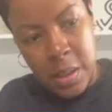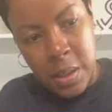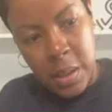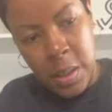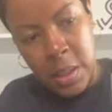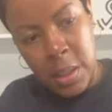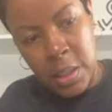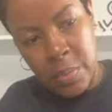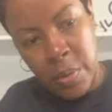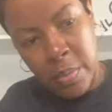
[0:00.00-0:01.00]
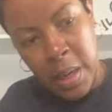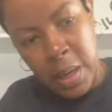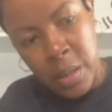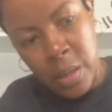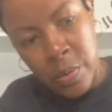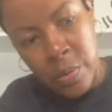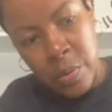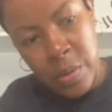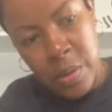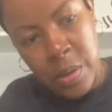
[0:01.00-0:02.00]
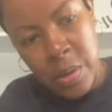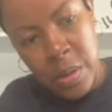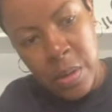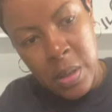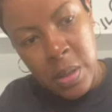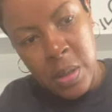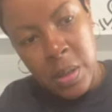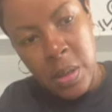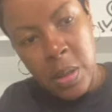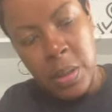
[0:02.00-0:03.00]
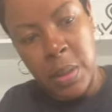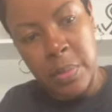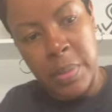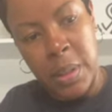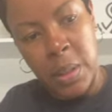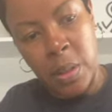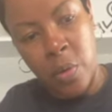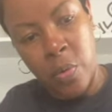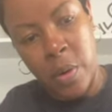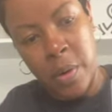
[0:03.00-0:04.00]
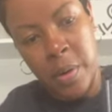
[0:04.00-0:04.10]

And I need to put my glue a little bit lower.